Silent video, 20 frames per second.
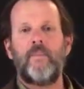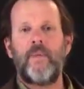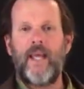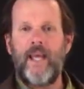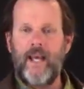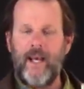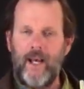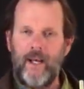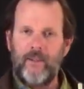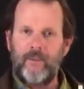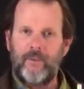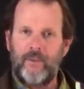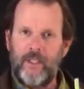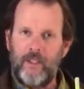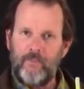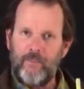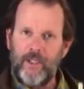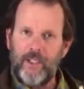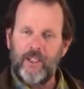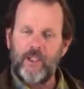and
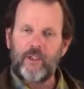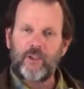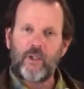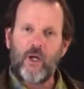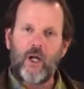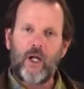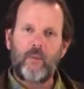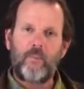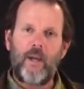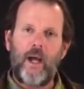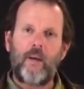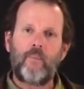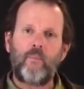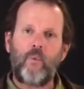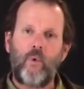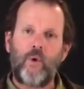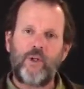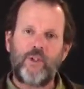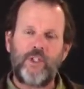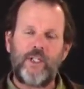then begin to talk about
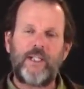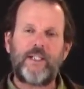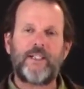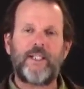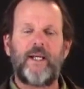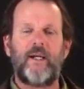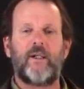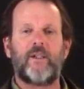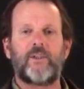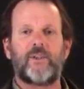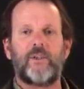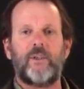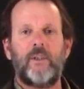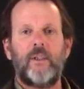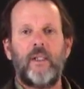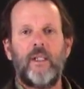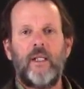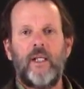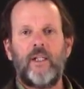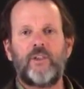more details.
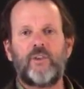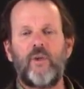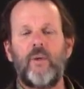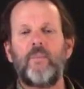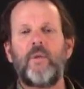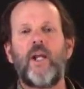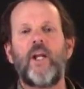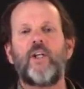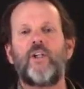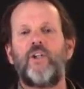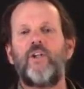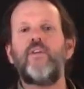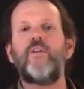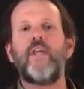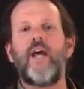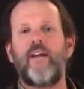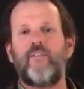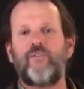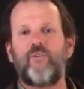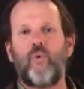And so I'm going to do
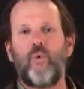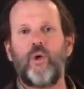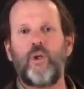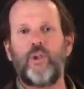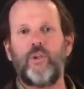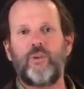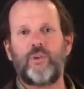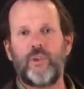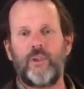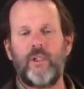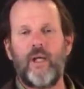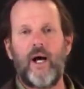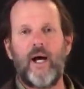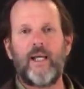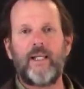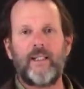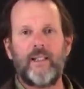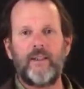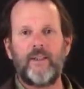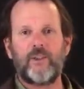that for you
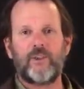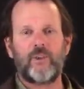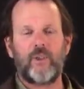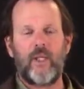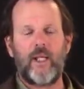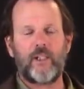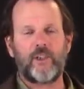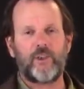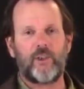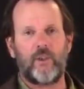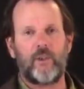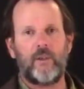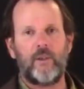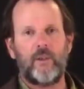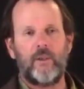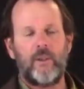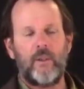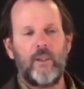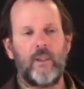tonight in this lecture.